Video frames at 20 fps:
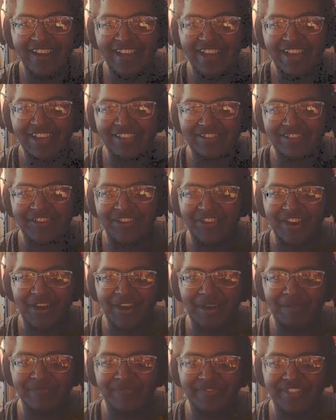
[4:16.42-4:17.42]
it's got,
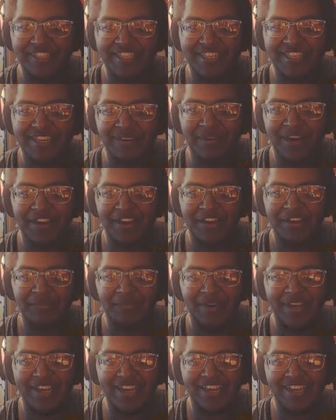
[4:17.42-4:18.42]
um, some
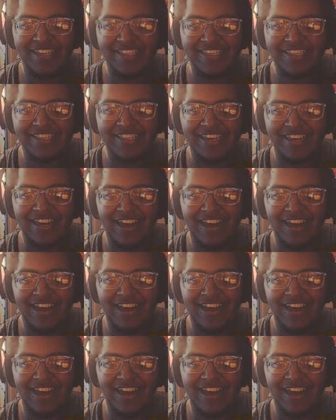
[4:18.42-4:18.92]
underwears,